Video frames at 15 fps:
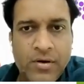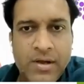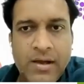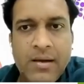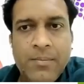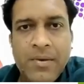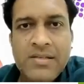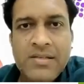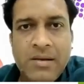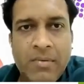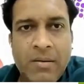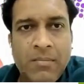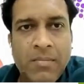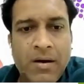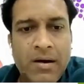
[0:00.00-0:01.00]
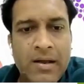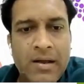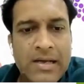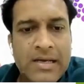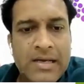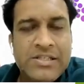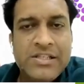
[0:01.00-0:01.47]
Okay, please remember,
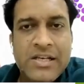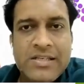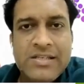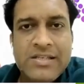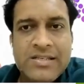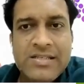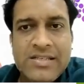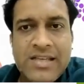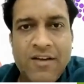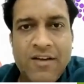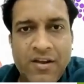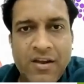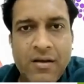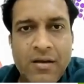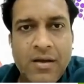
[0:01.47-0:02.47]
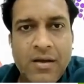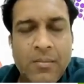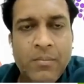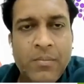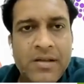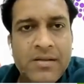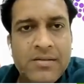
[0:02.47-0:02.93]
just saving
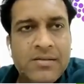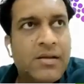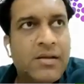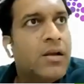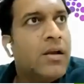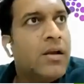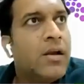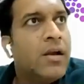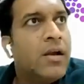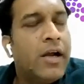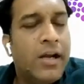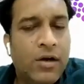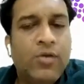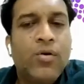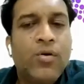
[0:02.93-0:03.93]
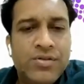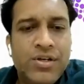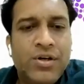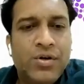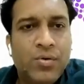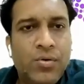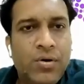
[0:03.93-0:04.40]
means it
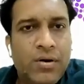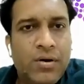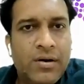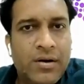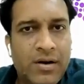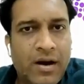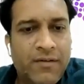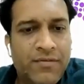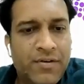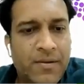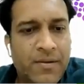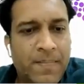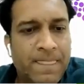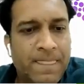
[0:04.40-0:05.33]
goes into draft.